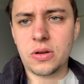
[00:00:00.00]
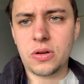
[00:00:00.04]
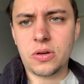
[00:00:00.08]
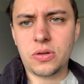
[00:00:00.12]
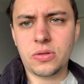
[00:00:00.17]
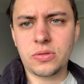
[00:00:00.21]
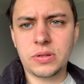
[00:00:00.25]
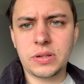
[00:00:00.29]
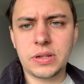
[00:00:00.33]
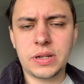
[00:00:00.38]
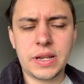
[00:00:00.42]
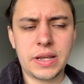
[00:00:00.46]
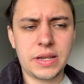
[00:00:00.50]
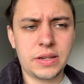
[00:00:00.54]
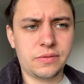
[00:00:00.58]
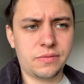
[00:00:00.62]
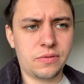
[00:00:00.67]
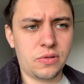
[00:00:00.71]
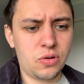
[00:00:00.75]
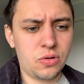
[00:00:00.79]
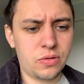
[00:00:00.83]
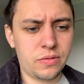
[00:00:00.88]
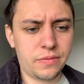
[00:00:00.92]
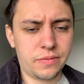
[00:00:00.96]
on today's
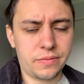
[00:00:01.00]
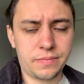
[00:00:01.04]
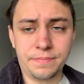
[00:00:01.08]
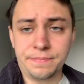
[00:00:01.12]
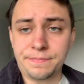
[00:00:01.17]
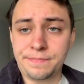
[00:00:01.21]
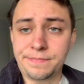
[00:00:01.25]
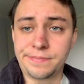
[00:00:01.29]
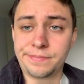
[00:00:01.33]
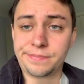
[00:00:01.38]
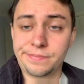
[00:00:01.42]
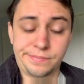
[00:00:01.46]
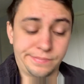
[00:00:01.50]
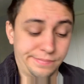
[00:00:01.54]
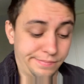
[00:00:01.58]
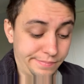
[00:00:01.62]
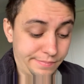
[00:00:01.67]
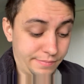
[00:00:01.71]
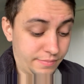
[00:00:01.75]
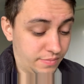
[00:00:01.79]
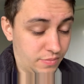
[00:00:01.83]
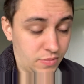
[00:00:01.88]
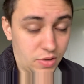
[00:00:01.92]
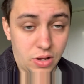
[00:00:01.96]
vlog.
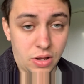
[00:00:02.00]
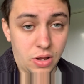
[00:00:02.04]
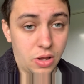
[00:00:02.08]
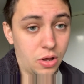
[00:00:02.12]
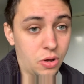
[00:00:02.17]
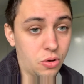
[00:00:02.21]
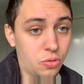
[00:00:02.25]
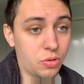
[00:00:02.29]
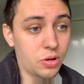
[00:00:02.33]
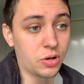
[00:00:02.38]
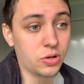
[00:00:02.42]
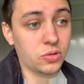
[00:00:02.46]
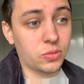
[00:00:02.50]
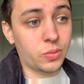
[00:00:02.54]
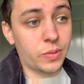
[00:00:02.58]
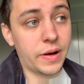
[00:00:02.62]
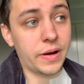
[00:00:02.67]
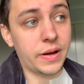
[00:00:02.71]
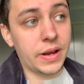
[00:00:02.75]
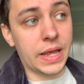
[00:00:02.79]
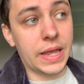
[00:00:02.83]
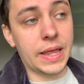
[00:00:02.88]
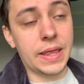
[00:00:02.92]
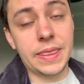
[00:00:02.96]
Who knows
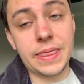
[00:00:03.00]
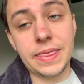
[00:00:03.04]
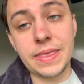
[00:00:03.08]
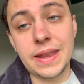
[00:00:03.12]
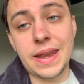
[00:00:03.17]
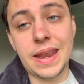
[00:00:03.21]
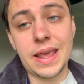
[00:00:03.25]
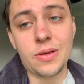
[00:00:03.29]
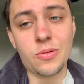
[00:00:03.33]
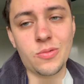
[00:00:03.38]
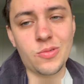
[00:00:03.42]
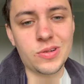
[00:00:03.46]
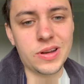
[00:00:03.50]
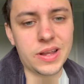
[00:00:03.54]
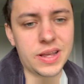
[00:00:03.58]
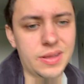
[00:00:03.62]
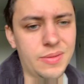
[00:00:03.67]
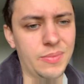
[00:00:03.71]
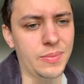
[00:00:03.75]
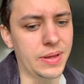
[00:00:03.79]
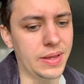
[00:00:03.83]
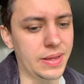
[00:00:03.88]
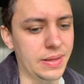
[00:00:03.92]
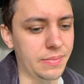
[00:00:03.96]
where the day will take
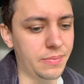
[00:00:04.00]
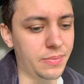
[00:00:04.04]
me,